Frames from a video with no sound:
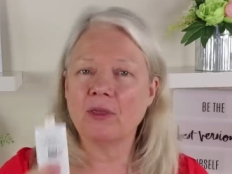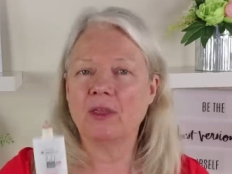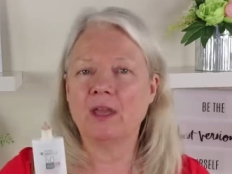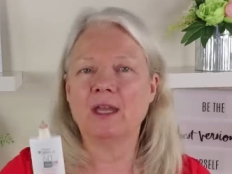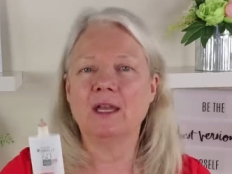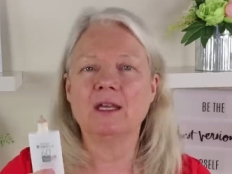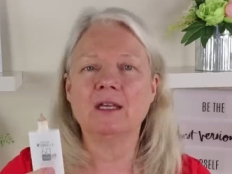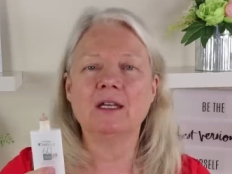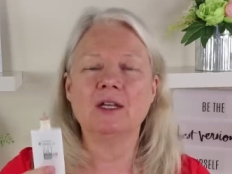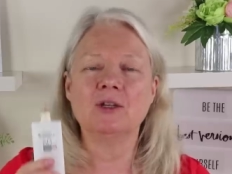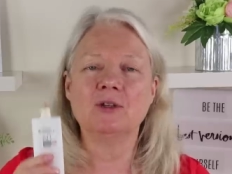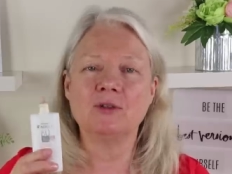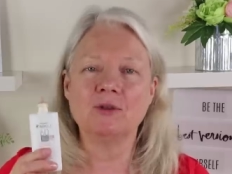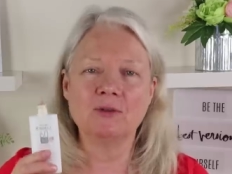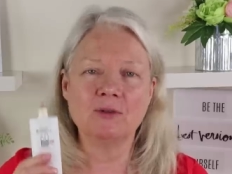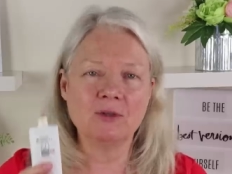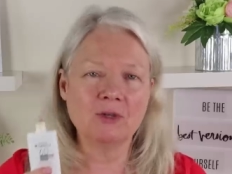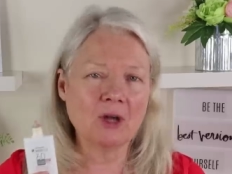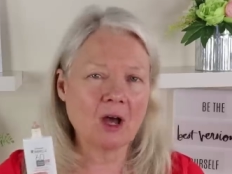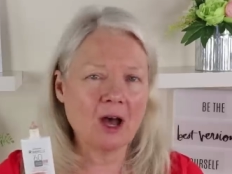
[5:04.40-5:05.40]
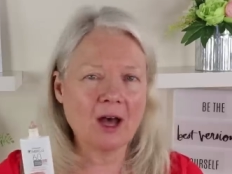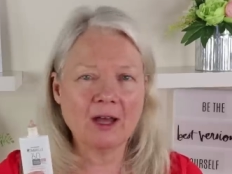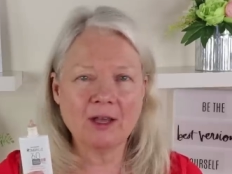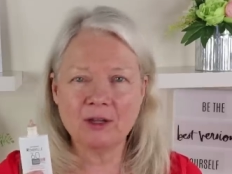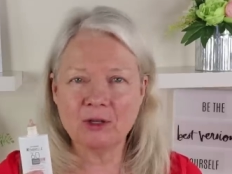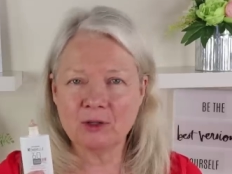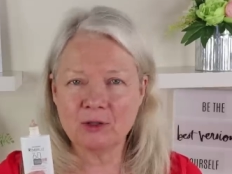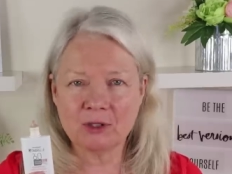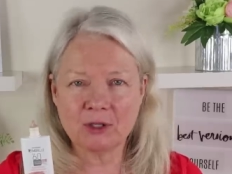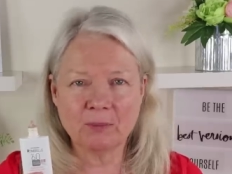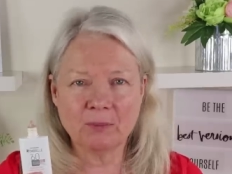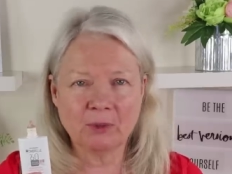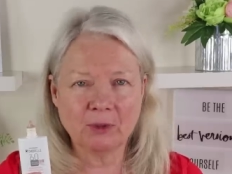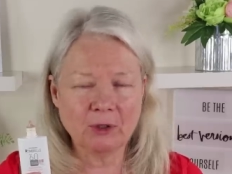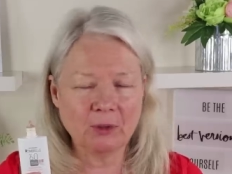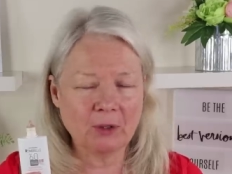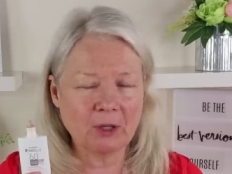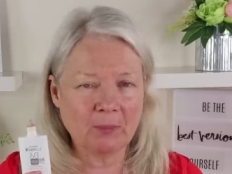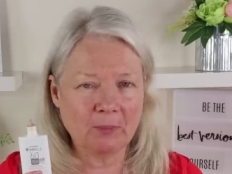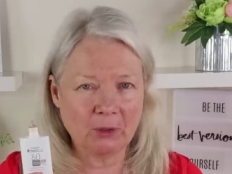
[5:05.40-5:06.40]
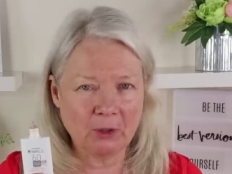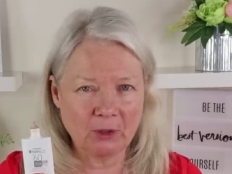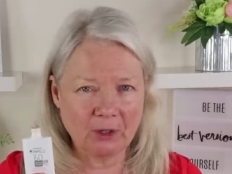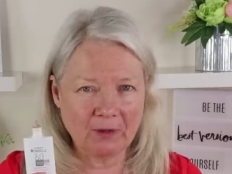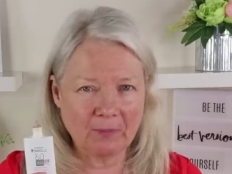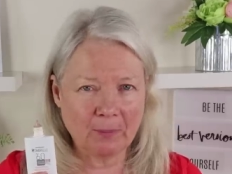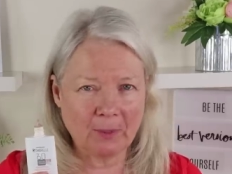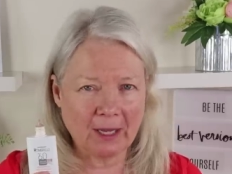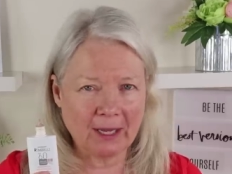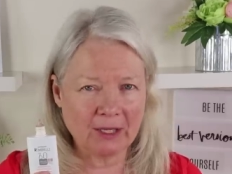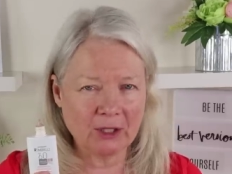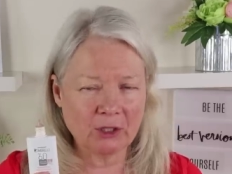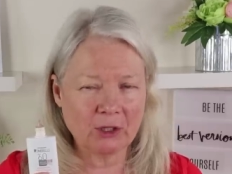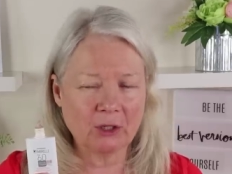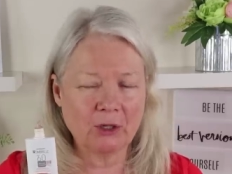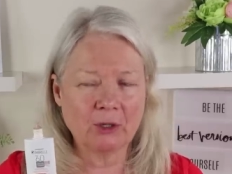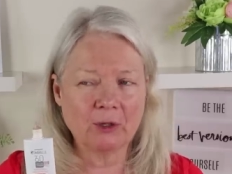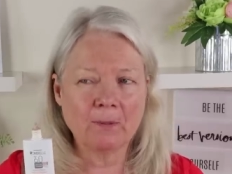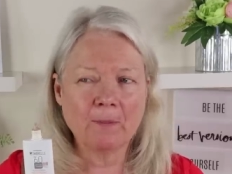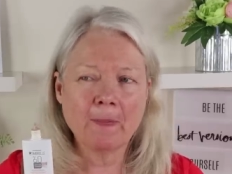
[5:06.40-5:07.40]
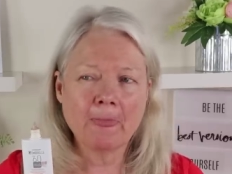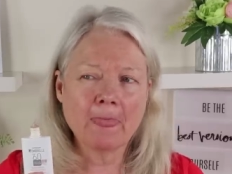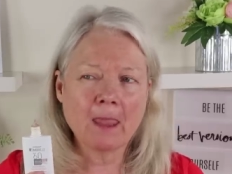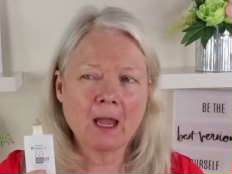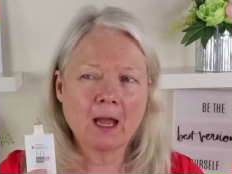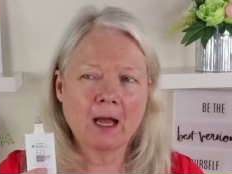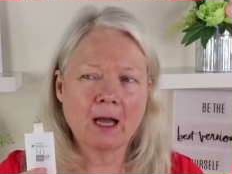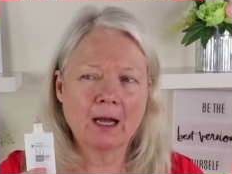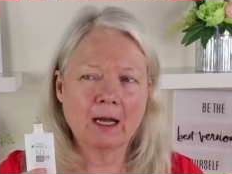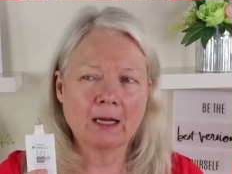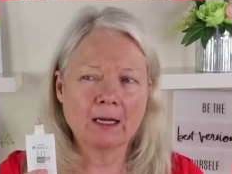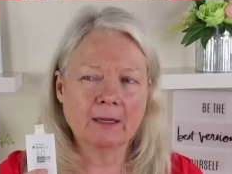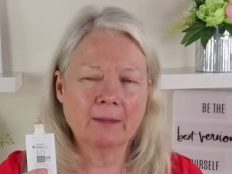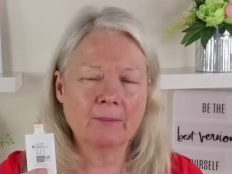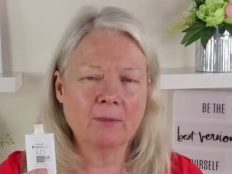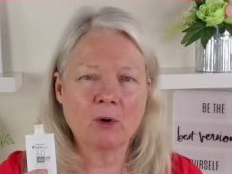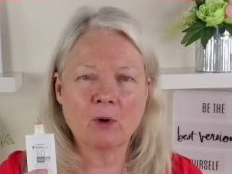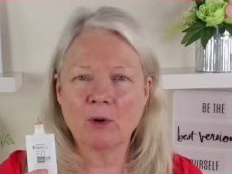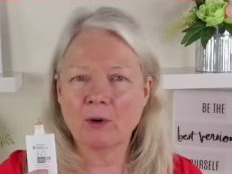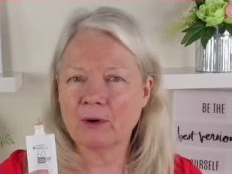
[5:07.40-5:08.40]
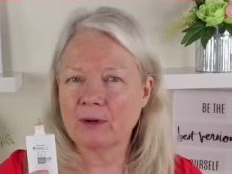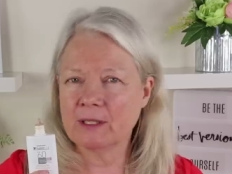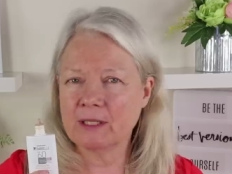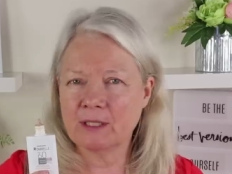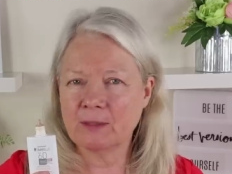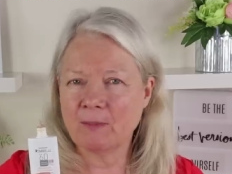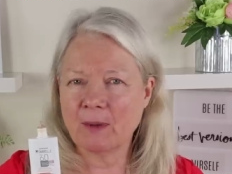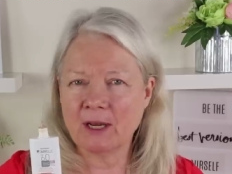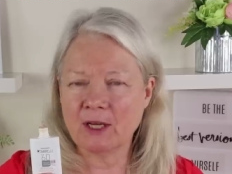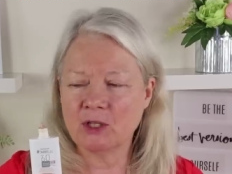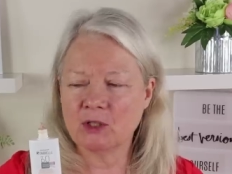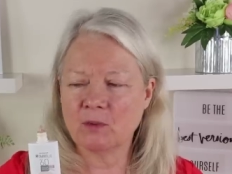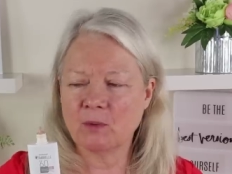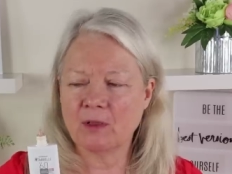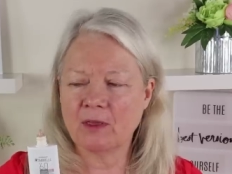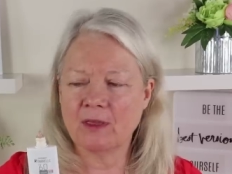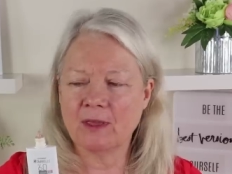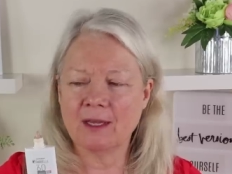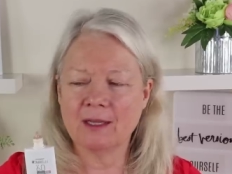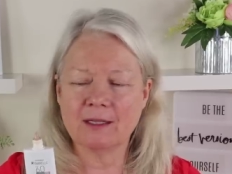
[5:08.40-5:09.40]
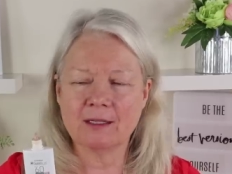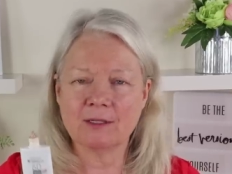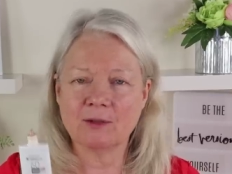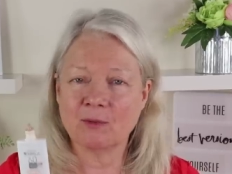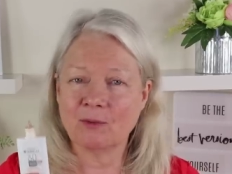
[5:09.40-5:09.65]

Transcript: thin, do not use a, a beauty blender um, or a sponge with this.